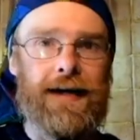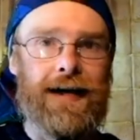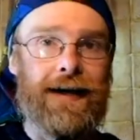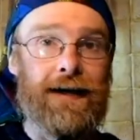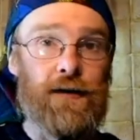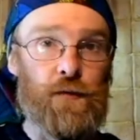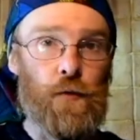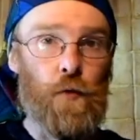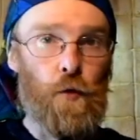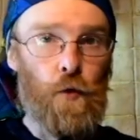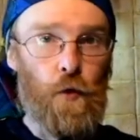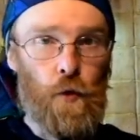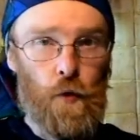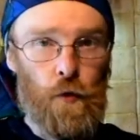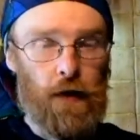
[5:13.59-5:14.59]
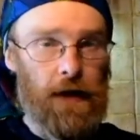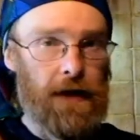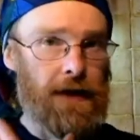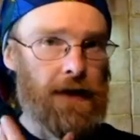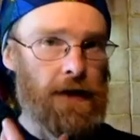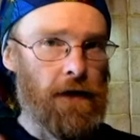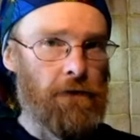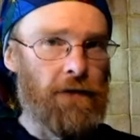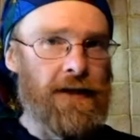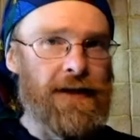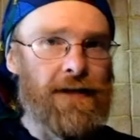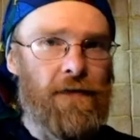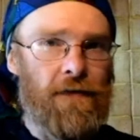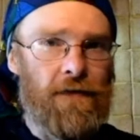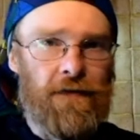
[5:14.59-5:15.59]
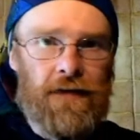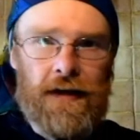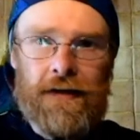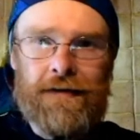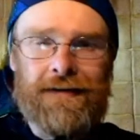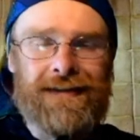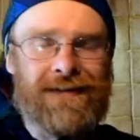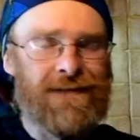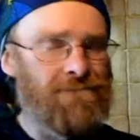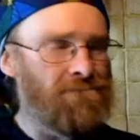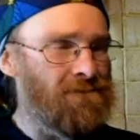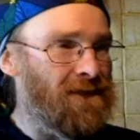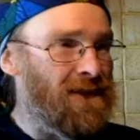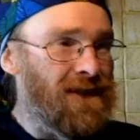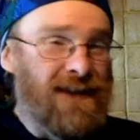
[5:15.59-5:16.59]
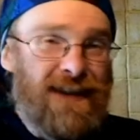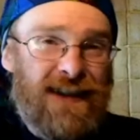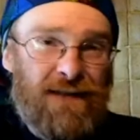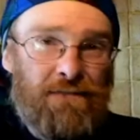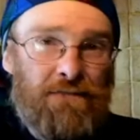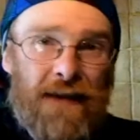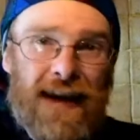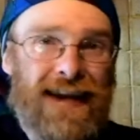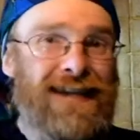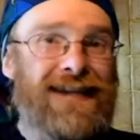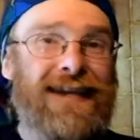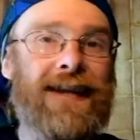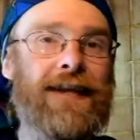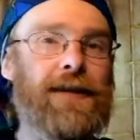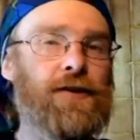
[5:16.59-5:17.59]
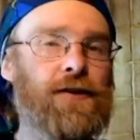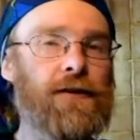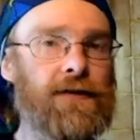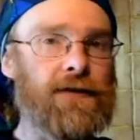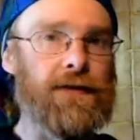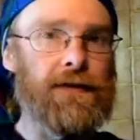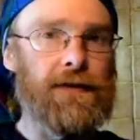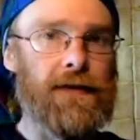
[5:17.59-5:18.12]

and it's all lovely, thick, smelling delicious,